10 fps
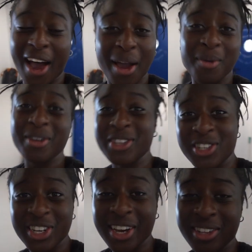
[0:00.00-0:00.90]
I won
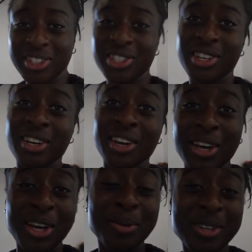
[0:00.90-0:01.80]
this challenge.
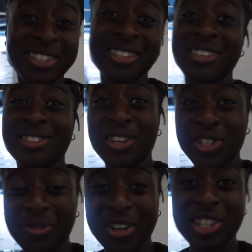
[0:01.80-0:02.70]
It was
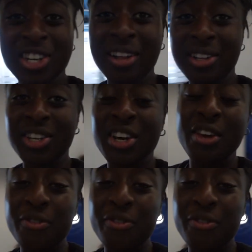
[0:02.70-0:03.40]
such a fun challenge.